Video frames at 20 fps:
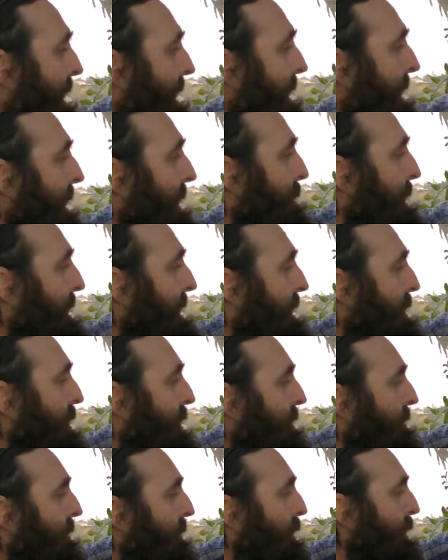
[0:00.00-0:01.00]
He let me in
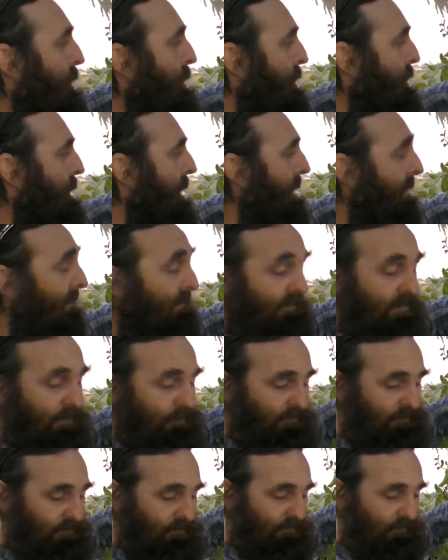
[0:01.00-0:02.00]
on a few
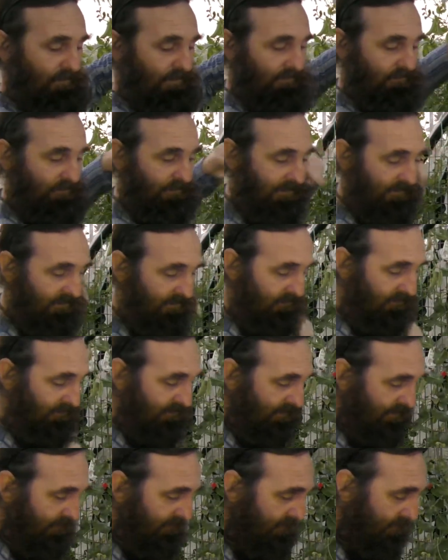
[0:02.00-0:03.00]
tips and tricks that he
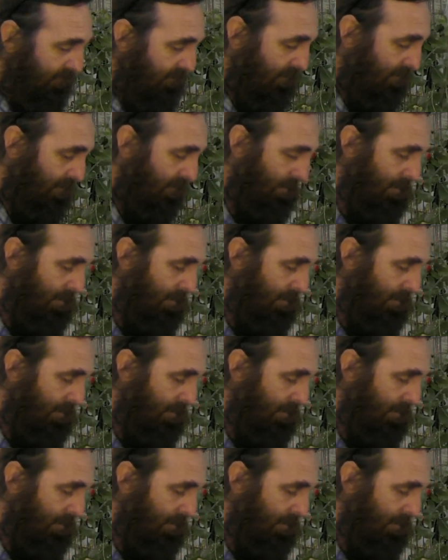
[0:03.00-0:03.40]
suggested